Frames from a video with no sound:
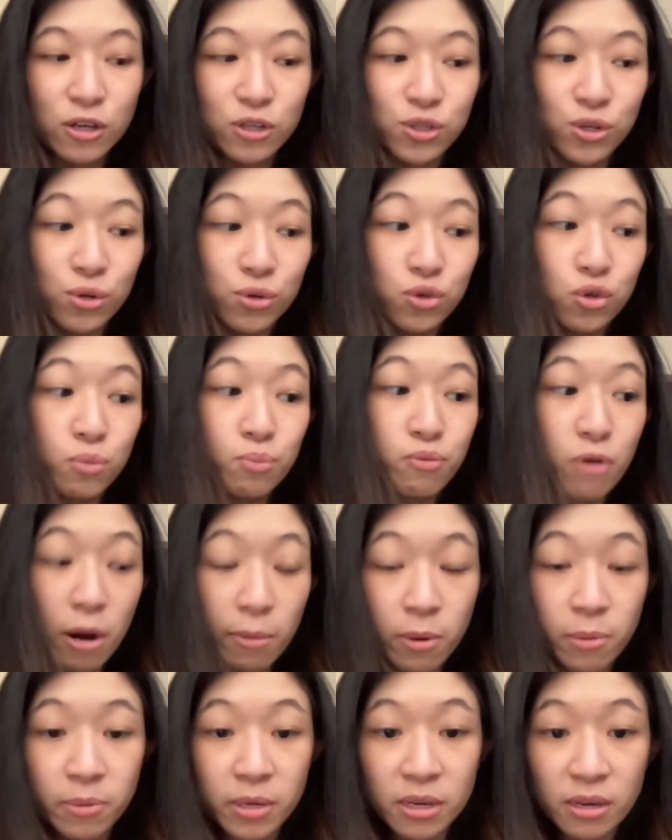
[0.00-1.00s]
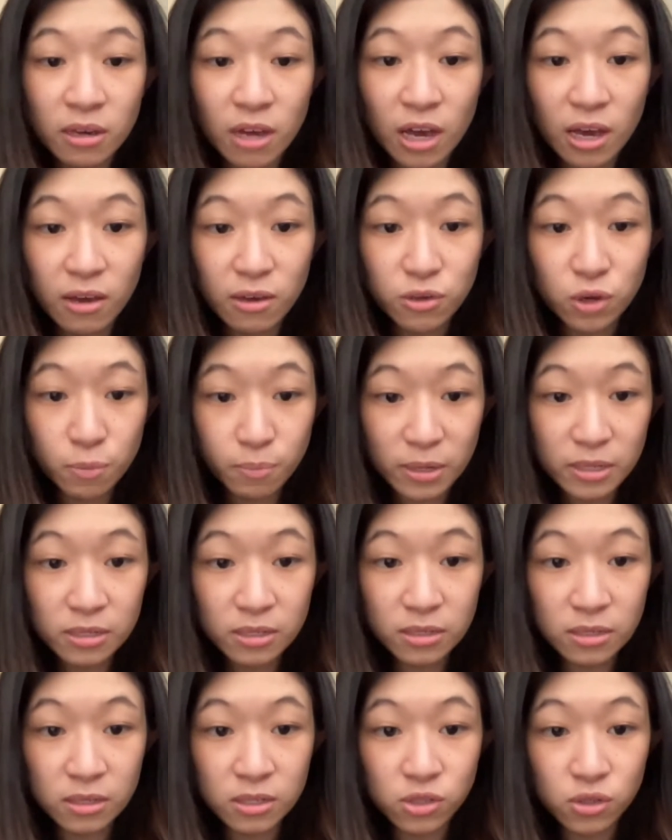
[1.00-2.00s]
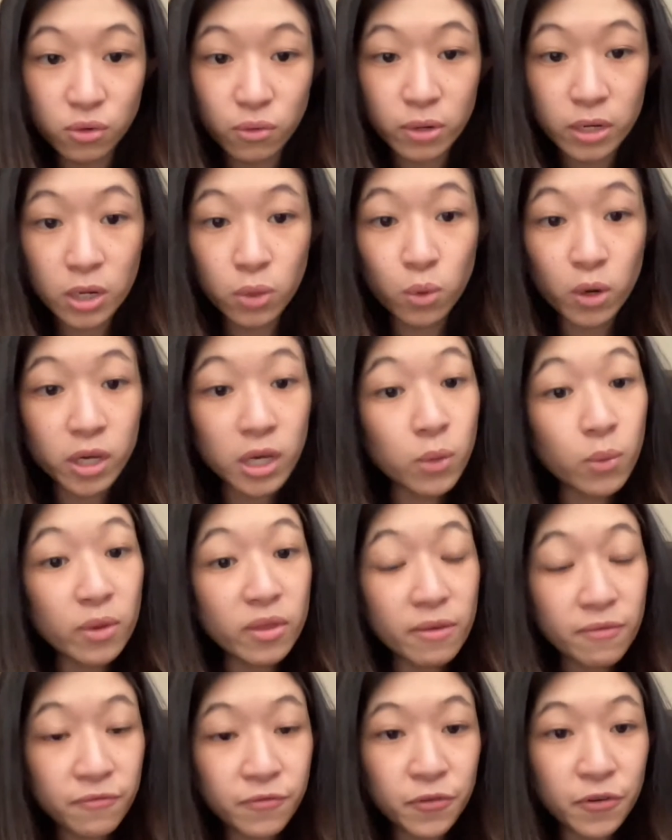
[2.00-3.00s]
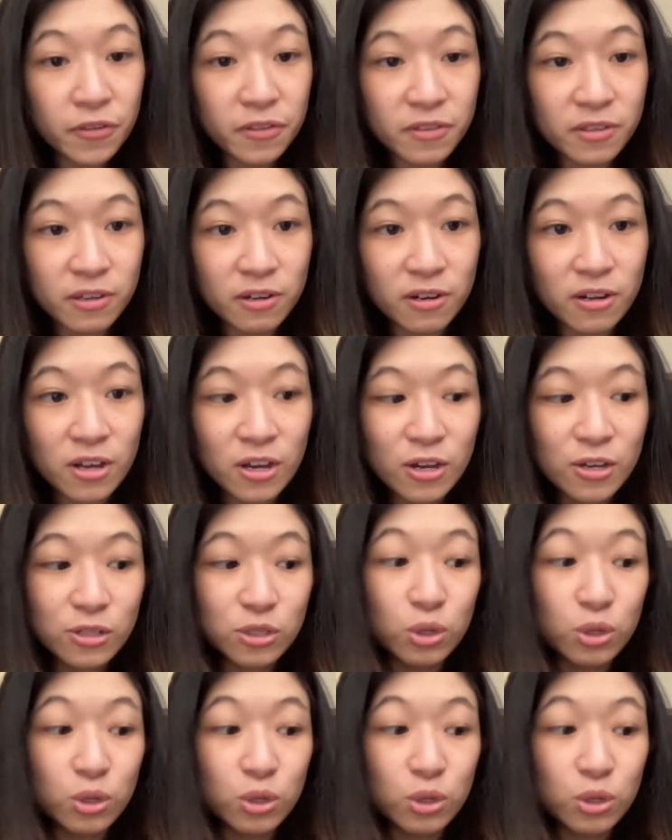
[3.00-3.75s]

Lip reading: So you probably, your business is already working with influencer.